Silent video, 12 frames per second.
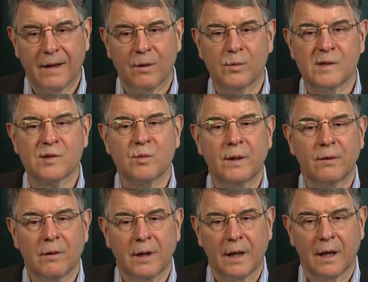was, we
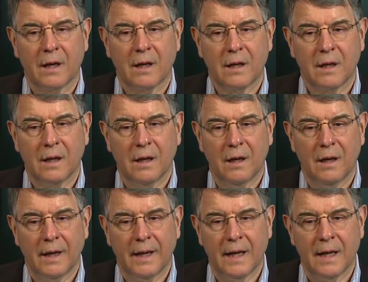were on
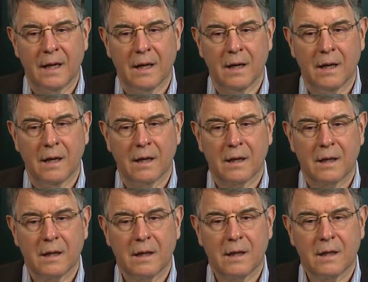a
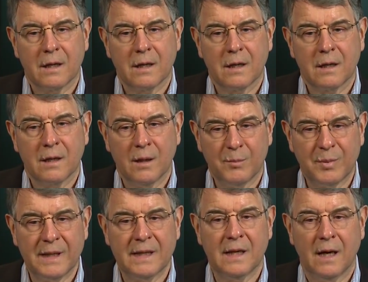
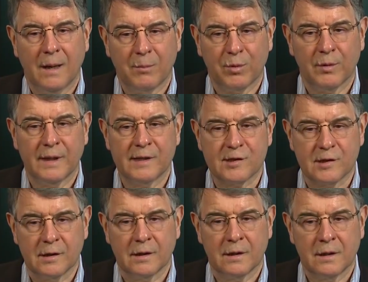company
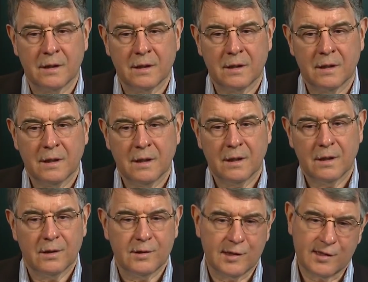operation,
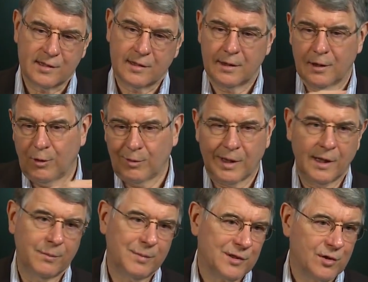just
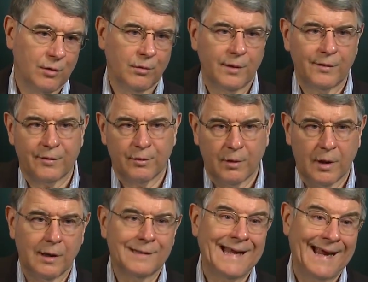kind of patrolling through
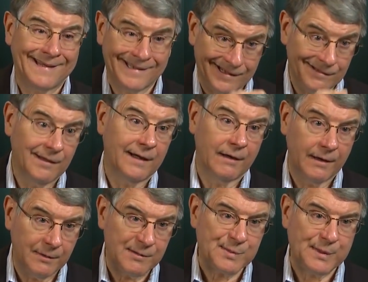our tactical
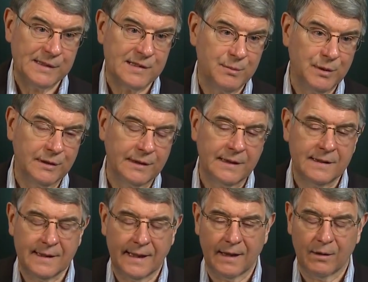area responsibility
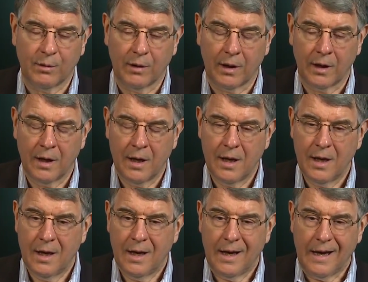
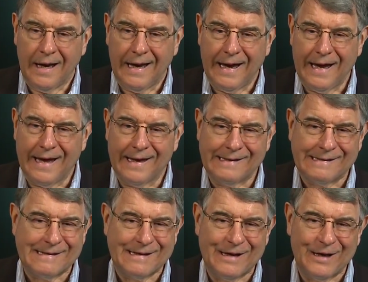and